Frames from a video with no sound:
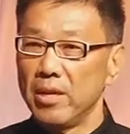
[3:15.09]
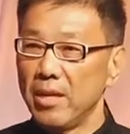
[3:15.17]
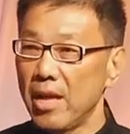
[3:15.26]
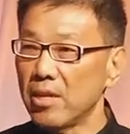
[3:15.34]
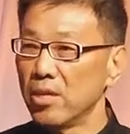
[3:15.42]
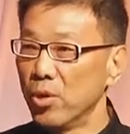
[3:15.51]

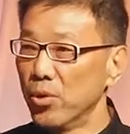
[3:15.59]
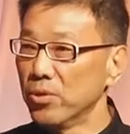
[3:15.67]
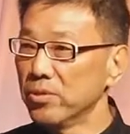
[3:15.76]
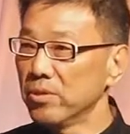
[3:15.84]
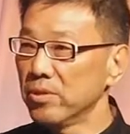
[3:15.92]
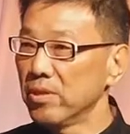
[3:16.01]
let
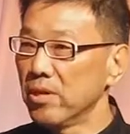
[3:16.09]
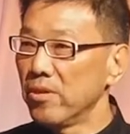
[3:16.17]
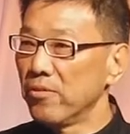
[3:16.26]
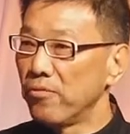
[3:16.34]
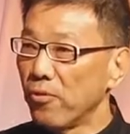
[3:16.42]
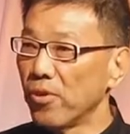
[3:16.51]
alone
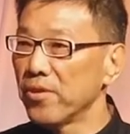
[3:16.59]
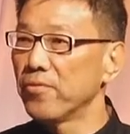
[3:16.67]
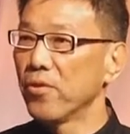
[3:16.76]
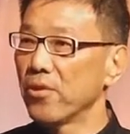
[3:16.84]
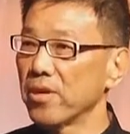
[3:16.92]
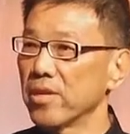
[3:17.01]

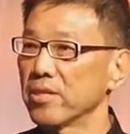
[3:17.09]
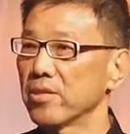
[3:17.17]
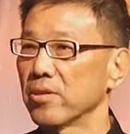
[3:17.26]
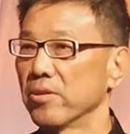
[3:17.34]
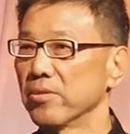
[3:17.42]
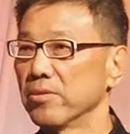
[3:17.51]
44
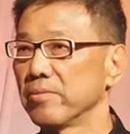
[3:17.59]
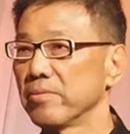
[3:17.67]
years ago.